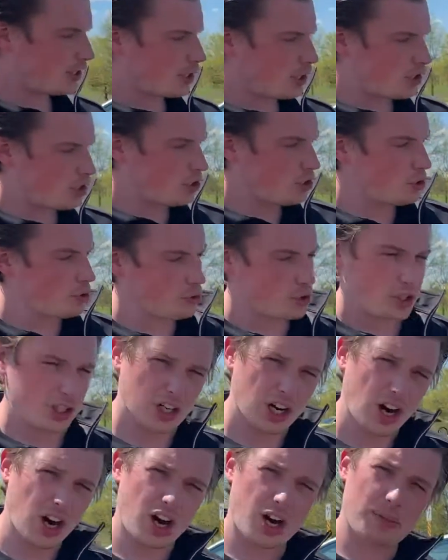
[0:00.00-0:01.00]
is a used
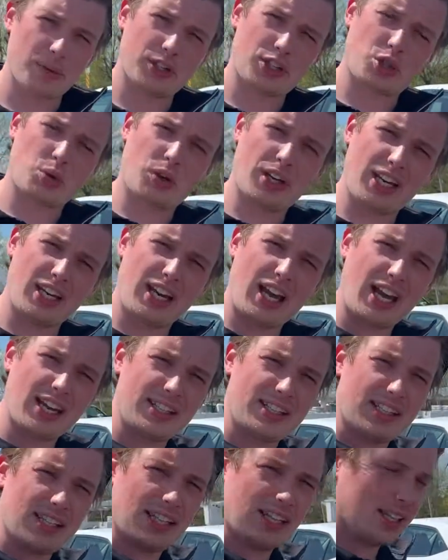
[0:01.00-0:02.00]
car, but twenty
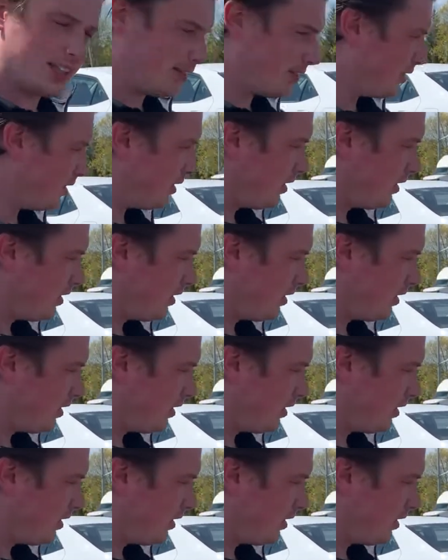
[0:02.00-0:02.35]
nineteen,